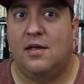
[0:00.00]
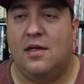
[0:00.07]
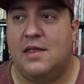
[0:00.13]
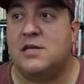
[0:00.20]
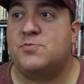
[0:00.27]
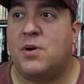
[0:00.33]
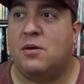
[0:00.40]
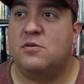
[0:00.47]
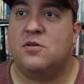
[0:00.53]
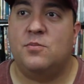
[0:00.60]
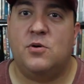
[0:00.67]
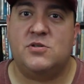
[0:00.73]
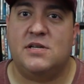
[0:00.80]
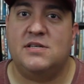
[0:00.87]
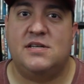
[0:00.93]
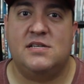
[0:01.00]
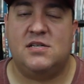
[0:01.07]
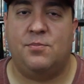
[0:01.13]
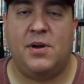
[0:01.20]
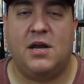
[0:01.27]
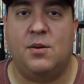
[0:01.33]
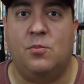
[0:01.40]
that's probably the most
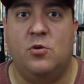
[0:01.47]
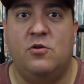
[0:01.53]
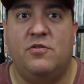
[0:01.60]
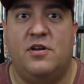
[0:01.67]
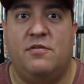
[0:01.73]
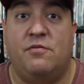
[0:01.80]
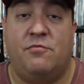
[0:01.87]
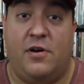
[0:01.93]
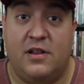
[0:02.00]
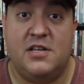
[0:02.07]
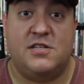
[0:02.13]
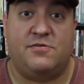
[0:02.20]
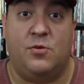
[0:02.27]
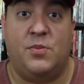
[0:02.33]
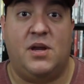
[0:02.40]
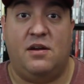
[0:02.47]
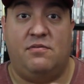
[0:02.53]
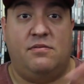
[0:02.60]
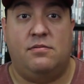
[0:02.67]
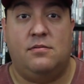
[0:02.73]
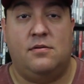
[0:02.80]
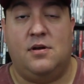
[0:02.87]
anticipated movie, for at least for me,
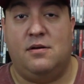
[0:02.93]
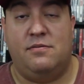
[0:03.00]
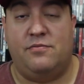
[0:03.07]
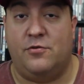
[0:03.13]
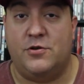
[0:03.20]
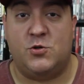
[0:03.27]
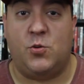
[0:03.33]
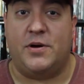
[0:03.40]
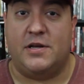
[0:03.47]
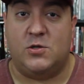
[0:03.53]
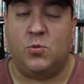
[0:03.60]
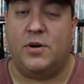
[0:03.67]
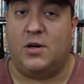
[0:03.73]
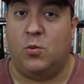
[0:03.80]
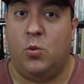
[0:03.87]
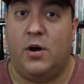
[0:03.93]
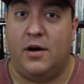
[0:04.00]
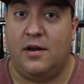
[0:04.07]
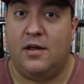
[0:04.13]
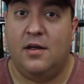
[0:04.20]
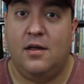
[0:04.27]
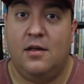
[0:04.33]
for
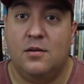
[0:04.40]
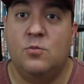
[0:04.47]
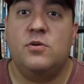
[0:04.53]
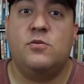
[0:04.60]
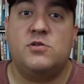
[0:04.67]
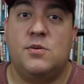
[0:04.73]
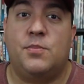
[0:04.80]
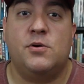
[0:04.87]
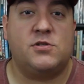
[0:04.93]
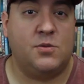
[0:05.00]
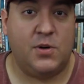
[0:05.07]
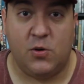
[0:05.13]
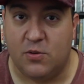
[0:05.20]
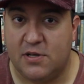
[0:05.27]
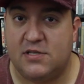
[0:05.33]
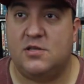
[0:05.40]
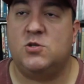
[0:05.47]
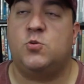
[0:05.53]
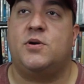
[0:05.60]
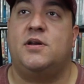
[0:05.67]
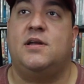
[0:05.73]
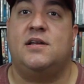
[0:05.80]
2021. The movie was supposed to be released in
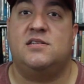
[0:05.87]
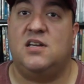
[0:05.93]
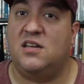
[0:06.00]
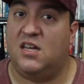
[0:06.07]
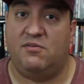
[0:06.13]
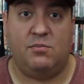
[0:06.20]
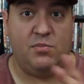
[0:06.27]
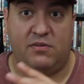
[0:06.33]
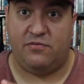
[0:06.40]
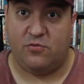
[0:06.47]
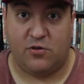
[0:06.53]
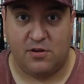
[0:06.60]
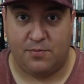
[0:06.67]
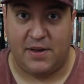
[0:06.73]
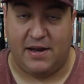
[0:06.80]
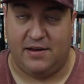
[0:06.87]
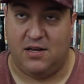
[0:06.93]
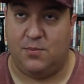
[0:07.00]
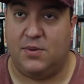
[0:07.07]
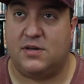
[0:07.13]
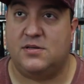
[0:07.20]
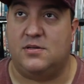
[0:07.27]
2019, even before the
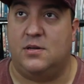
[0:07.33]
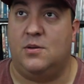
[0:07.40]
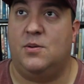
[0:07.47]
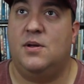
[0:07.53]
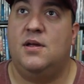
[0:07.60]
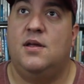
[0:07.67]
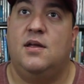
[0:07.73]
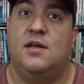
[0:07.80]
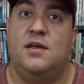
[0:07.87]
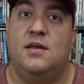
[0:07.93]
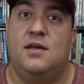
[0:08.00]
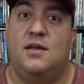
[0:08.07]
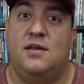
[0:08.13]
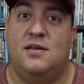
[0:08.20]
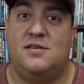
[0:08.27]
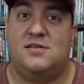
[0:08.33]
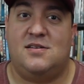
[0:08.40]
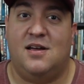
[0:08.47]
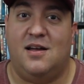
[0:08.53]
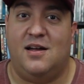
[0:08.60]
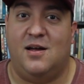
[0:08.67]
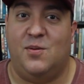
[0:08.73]
pandemic, so it's
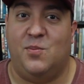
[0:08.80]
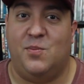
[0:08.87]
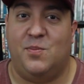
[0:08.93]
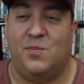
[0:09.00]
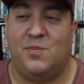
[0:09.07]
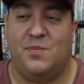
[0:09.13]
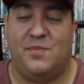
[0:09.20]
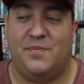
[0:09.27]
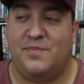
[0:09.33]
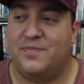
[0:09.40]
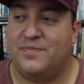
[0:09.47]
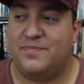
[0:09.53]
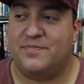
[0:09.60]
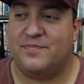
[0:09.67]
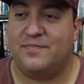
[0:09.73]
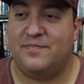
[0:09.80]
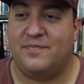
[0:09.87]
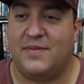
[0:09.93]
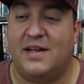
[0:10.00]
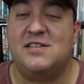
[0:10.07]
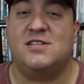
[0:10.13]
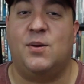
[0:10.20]
something.
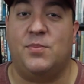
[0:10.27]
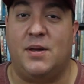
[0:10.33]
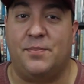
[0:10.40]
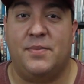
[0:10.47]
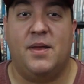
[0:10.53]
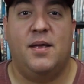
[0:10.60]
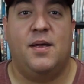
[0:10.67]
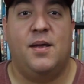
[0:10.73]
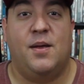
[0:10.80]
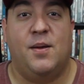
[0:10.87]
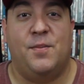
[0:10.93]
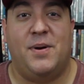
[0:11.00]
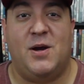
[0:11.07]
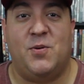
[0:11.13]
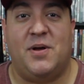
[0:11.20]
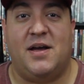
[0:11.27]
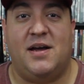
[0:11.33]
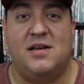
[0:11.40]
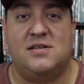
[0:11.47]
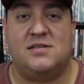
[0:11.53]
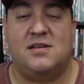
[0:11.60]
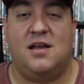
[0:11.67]
But anyway,
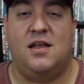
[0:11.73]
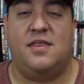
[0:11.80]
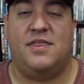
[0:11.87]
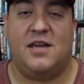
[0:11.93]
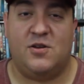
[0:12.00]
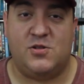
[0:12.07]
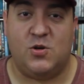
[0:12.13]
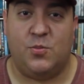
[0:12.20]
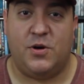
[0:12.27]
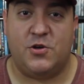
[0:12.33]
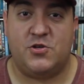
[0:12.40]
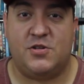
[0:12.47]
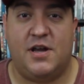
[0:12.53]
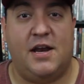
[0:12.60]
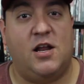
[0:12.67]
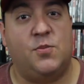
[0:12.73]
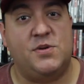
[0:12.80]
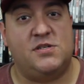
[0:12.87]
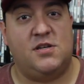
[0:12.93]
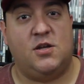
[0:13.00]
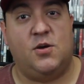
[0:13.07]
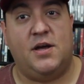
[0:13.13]
guys, thank you so much, and I'll
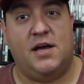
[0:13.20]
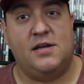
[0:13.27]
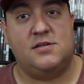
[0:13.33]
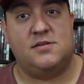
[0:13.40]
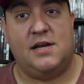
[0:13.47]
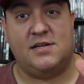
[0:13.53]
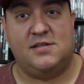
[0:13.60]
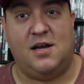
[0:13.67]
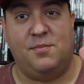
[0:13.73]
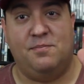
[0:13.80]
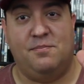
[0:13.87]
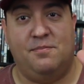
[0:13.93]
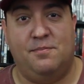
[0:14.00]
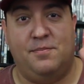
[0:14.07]
be seeing you guys next time.